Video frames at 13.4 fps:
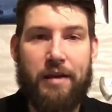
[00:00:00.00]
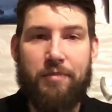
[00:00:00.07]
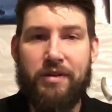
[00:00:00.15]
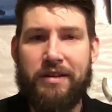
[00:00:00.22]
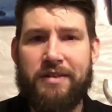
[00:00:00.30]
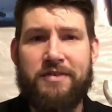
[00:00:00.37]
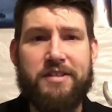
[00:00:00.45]
I
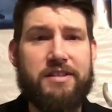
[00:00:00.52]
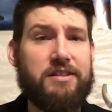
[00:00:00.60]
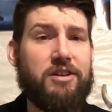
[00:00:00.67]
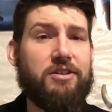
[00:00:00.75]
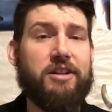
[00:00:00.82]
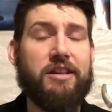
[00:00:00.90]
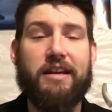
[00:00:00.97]
believe this is
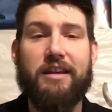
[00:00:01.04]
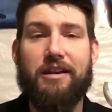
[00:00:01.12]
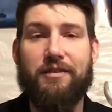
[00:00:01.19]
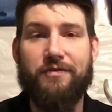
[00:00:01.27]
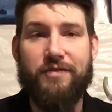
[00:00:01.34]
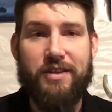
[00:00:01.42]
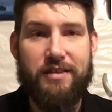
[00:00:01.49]
already like our
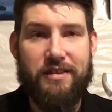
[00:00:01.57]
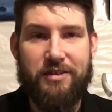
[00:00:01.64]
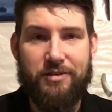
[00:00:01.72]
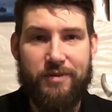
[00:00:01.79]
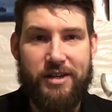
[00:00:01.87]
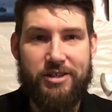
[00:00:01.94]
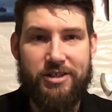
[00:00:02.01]
5th
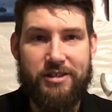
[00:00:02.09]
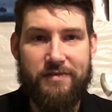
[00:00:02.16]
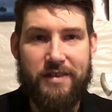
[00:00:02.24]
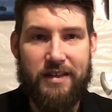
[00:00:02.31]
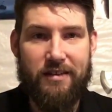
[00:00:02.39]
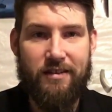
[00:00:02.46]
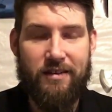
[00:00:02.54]
iteration of
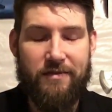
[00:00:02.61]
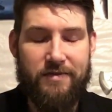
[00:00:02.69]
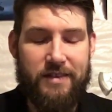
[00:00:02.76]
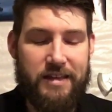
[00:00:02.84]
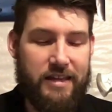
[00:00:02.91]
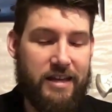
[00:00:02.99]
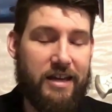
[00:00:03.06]

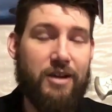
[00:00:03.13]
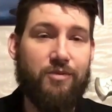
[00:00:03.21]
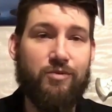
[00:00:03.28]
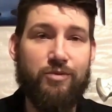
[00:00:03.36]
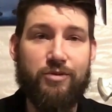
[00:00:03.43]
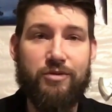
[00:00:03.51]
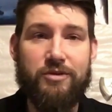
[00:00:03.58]
the
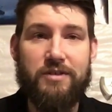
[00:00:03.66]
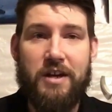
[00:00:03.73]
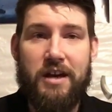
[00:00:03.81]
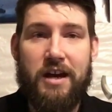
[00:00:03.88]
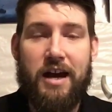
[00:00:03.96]
rules,